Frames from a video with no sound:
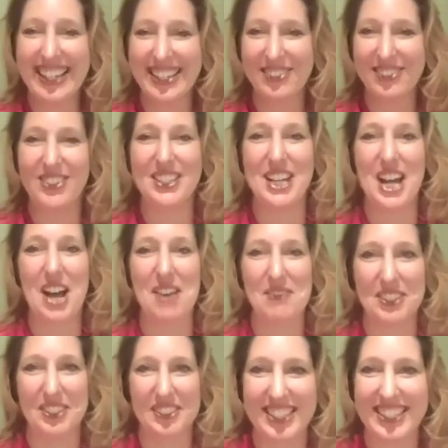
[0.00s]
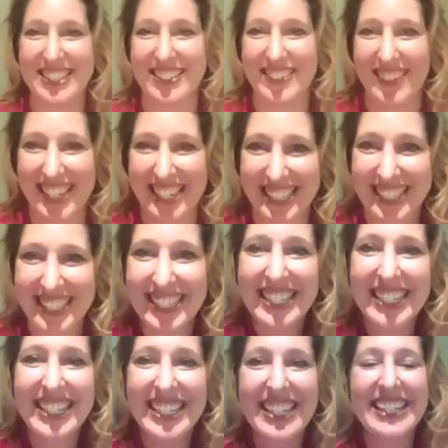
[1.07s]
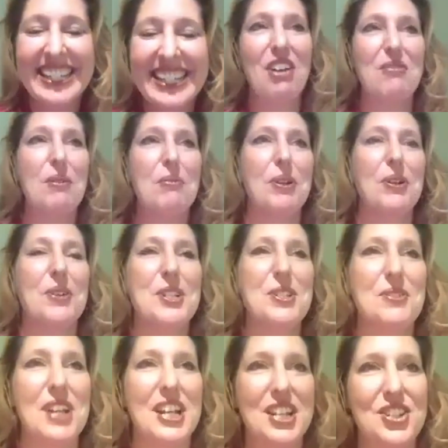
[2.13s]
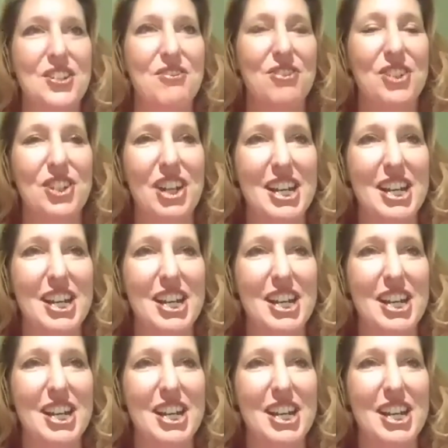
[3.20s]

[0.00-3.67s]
Phenomenal. That's great. Yeah, I remember going to an audition for